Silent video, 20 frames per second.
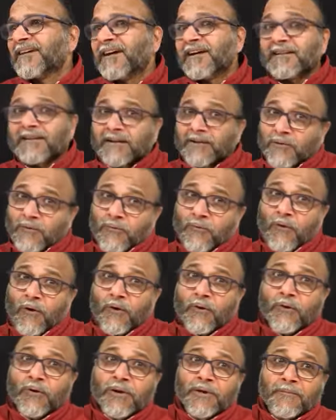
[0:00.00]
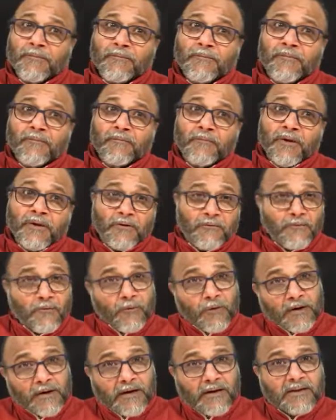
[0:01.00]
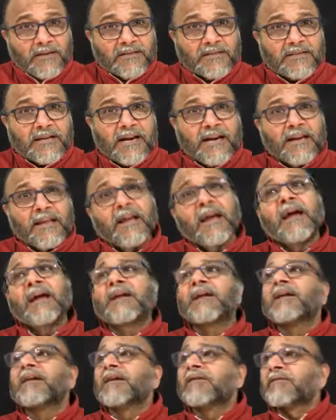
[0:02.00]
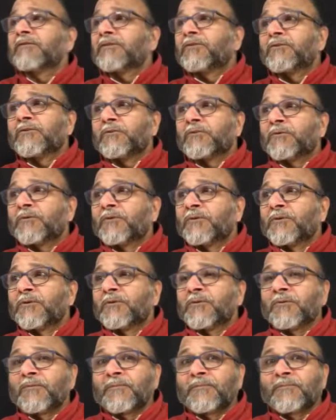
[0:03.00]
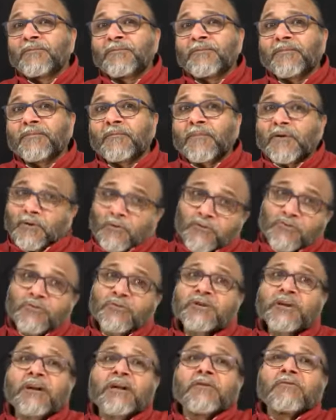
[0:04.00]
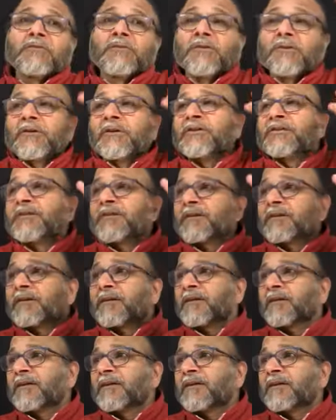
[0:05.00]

I said, you follow him. But if you want understanding, I can give it to you. But you should check it with your teacher.